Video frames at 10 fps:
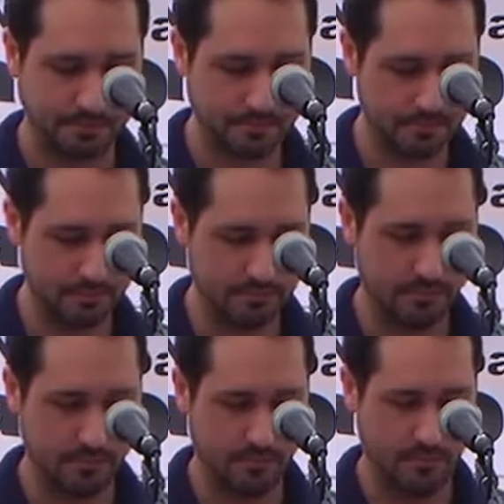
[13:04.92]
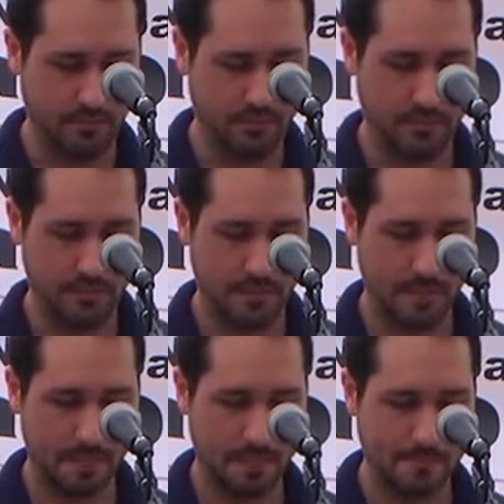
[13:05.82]

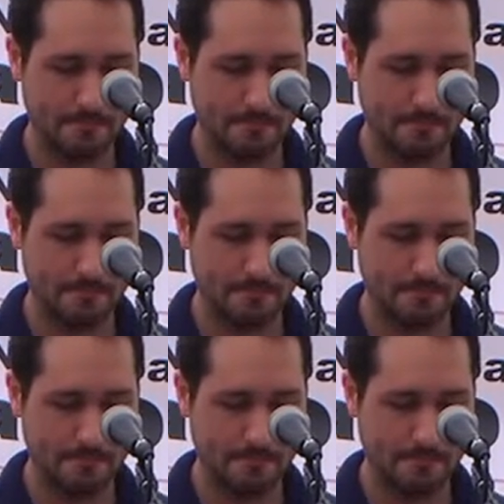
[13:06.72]
(no one is talking)